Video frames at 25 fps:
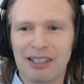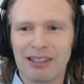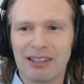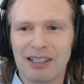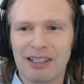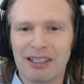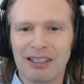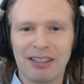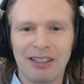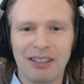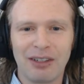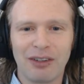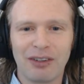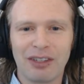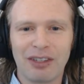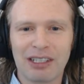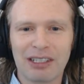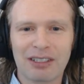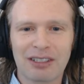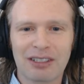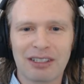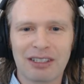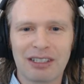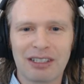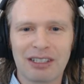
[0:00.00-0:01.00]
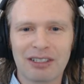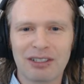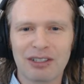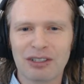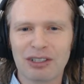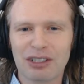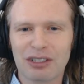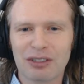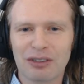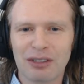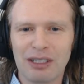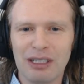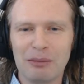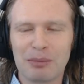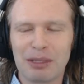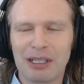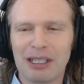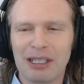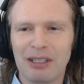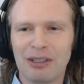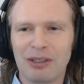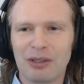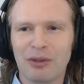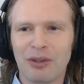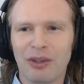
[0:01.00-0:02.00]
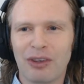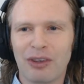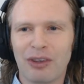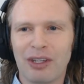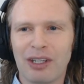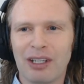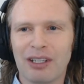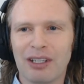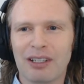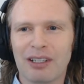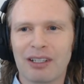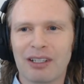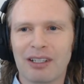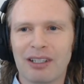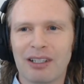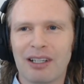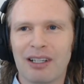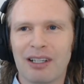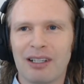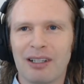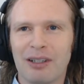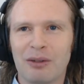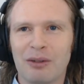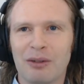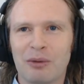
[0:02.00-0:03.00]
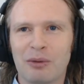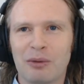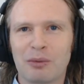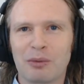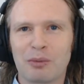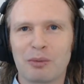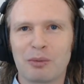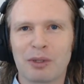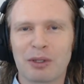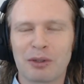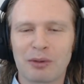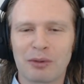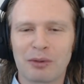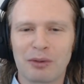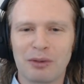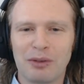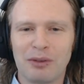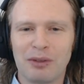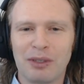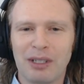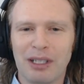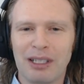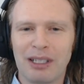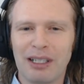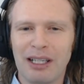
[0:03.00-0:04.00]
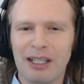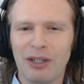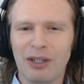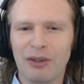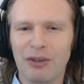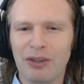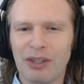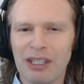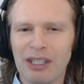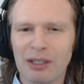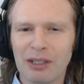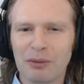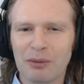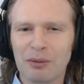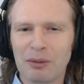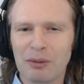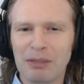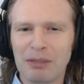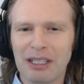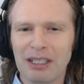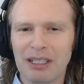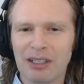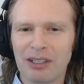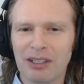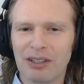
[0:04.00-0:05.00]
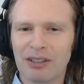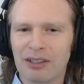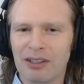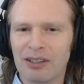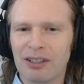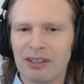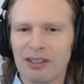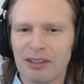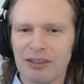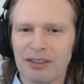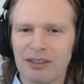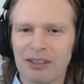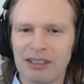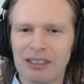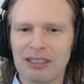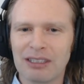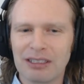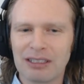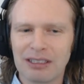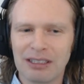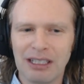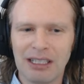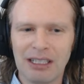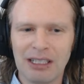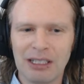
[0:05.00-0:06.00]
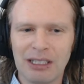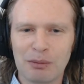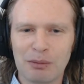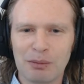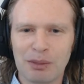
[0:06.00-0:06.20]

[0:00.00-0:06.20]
like, this looks great, but I don't think it would make a good article at this stage,